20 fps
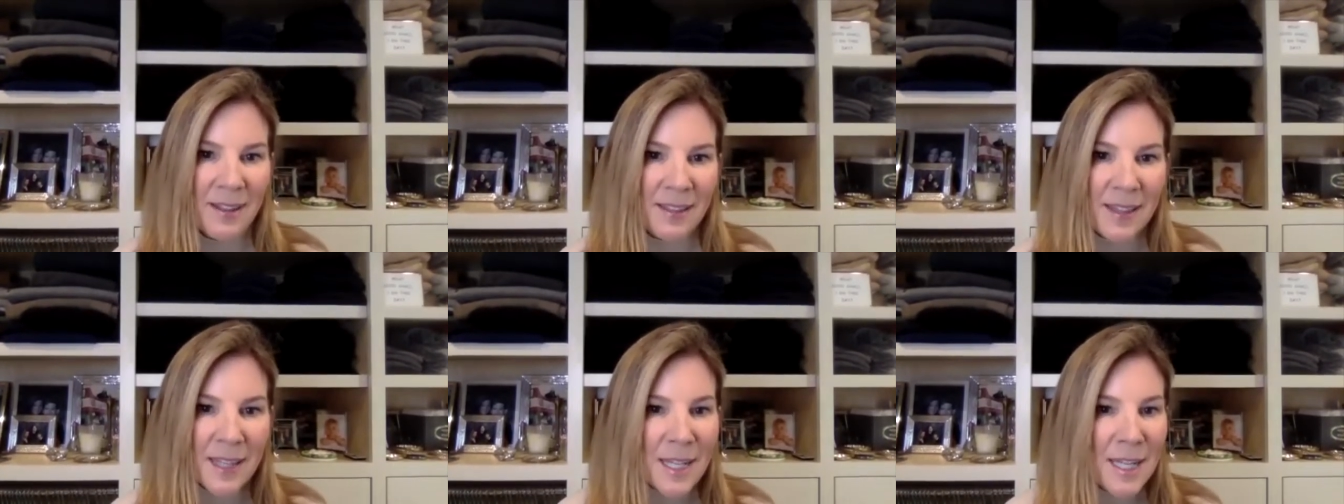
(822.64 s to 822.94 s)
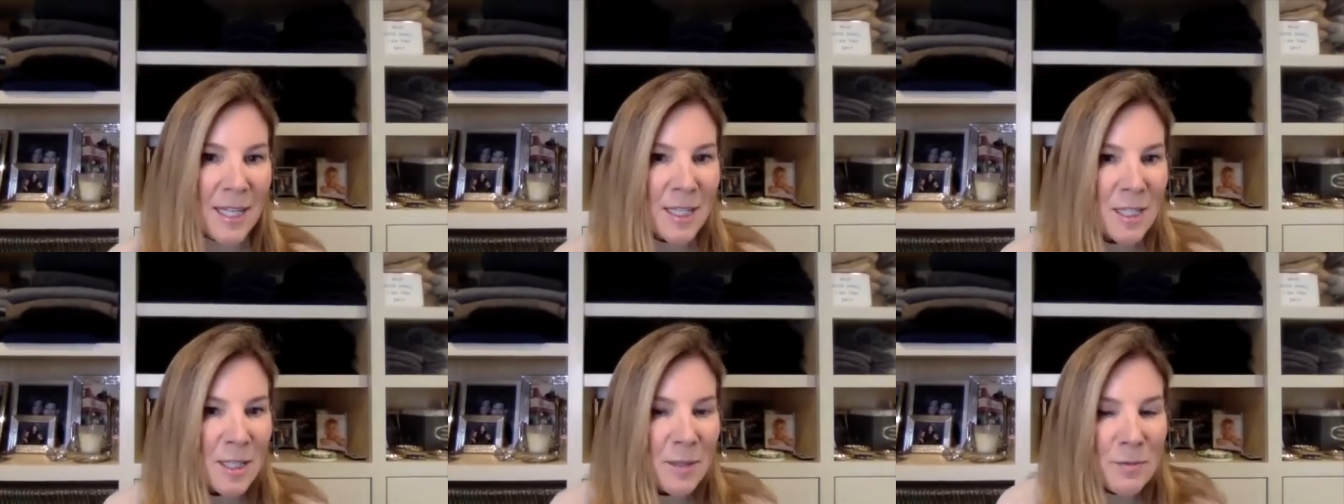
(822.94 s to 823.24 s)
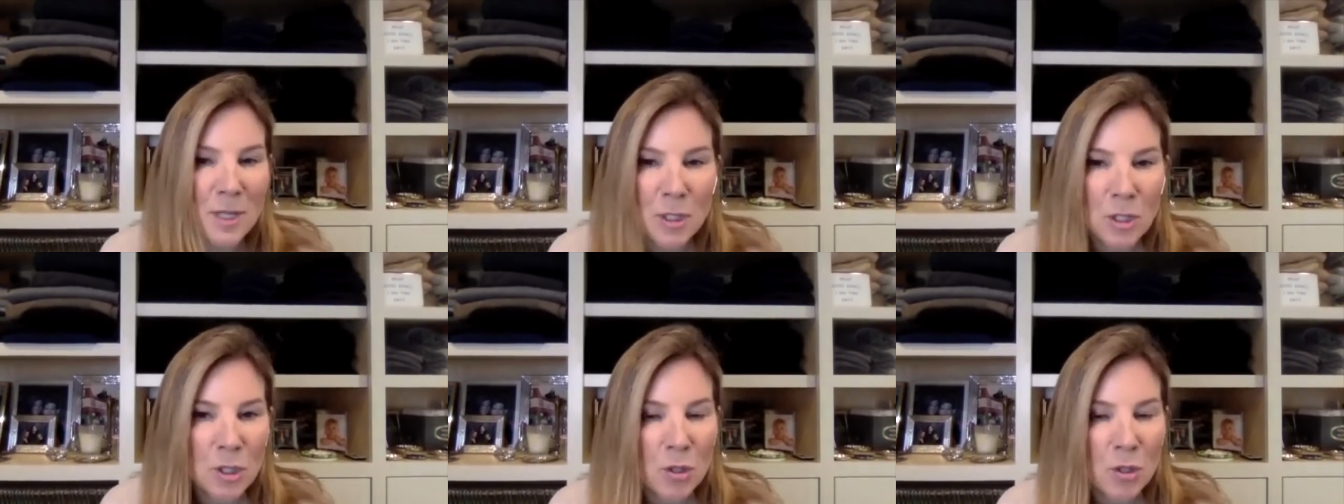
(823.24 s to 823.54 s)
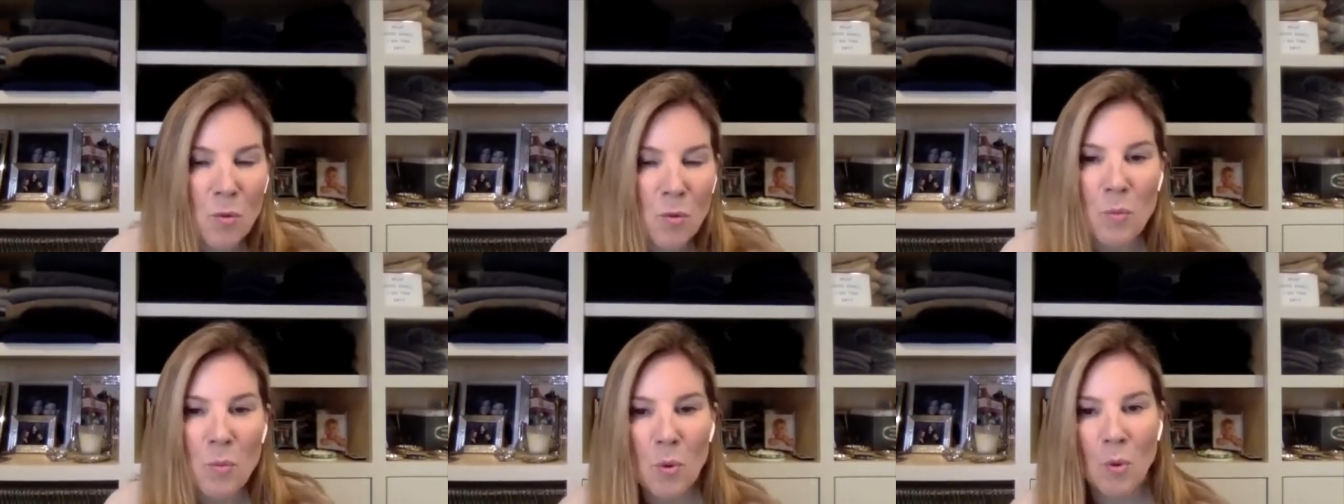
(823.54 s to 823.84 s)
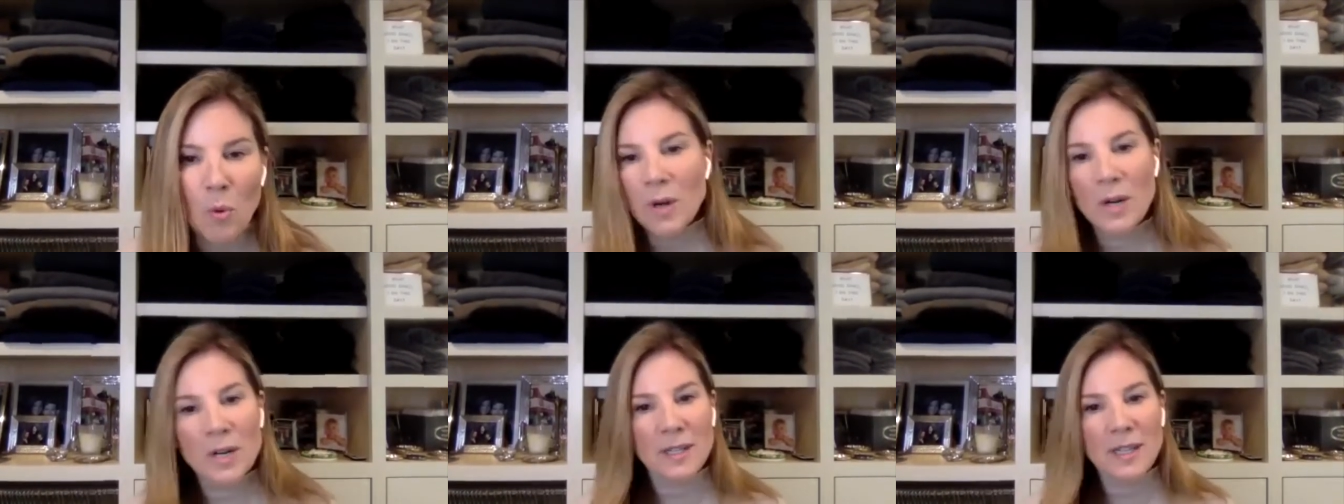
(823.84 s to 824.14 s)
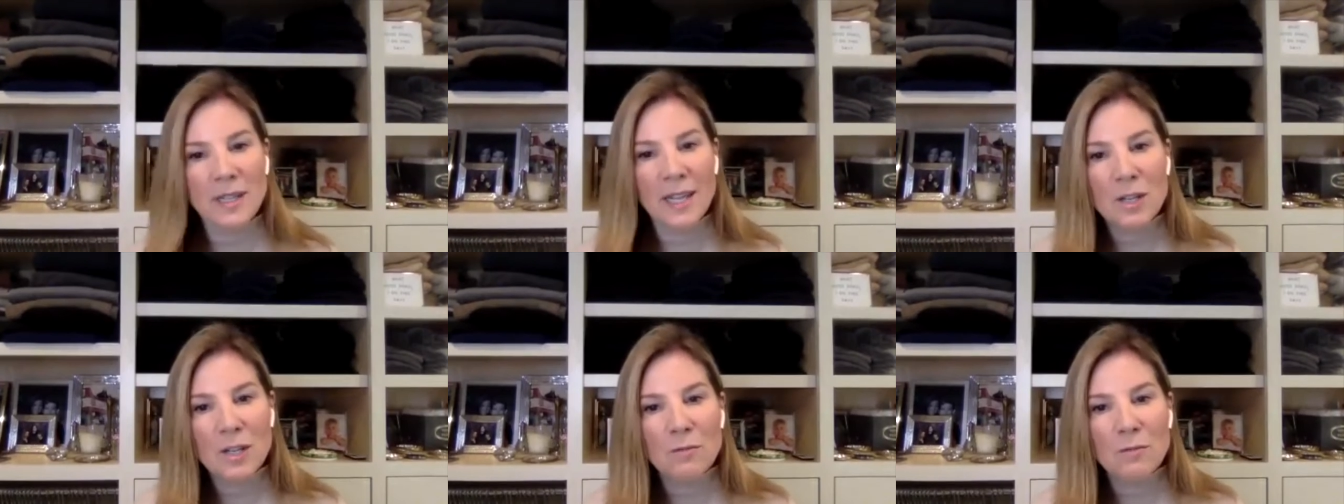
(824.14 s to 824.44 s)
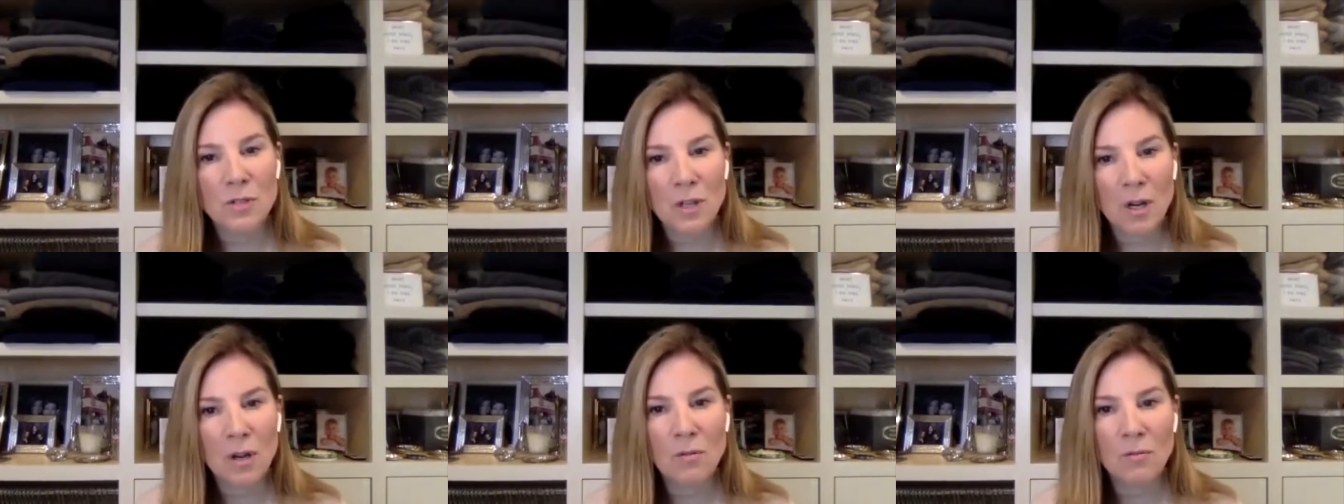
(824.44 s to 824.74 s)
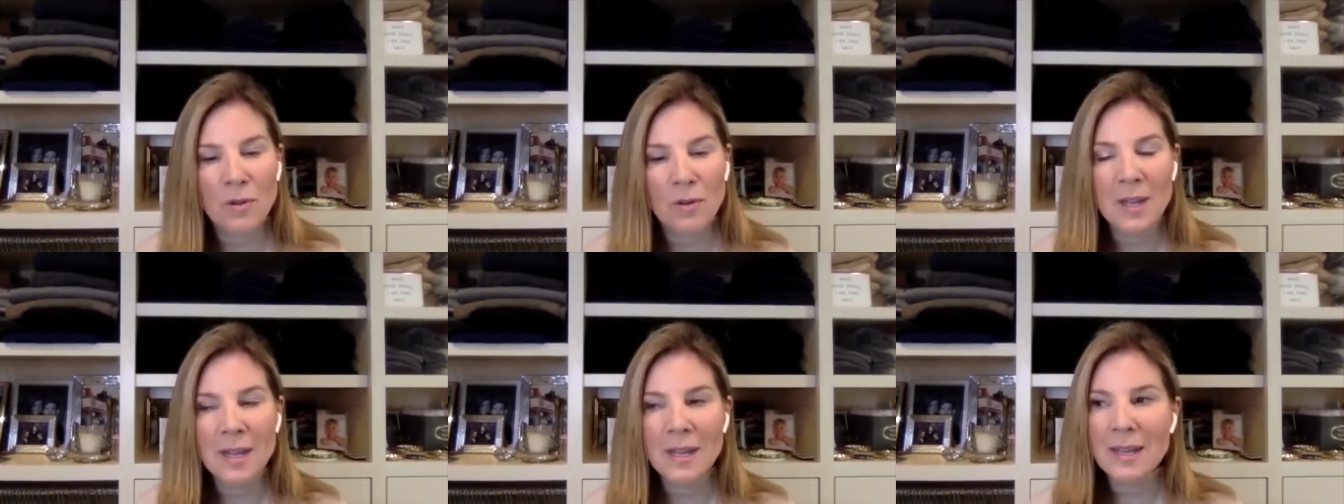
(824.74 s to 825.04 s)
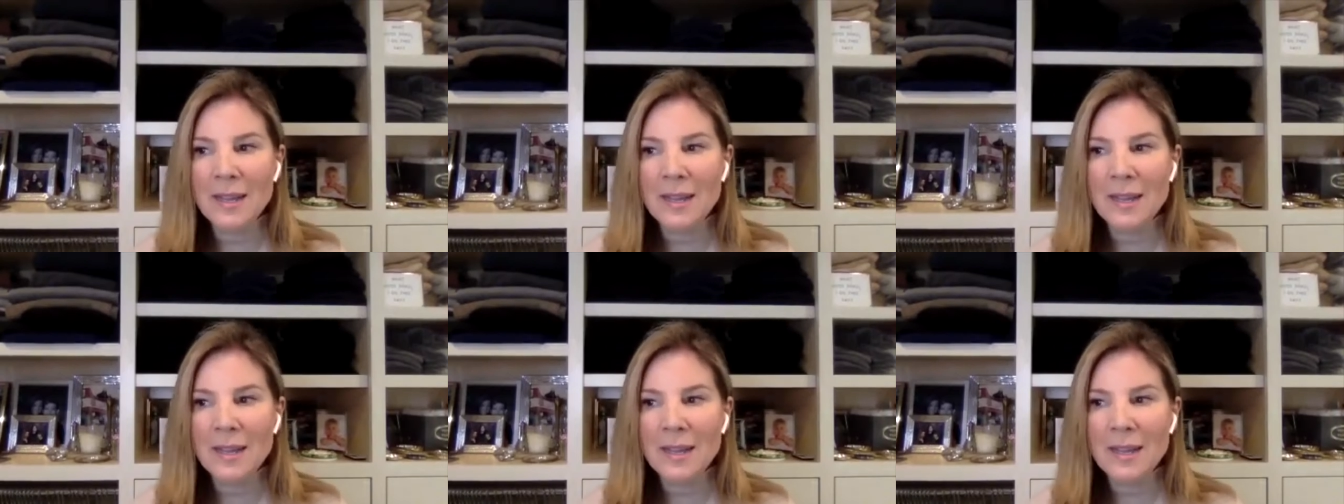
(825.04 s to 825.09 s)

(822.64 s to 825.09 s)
That it's, it's so important that you don't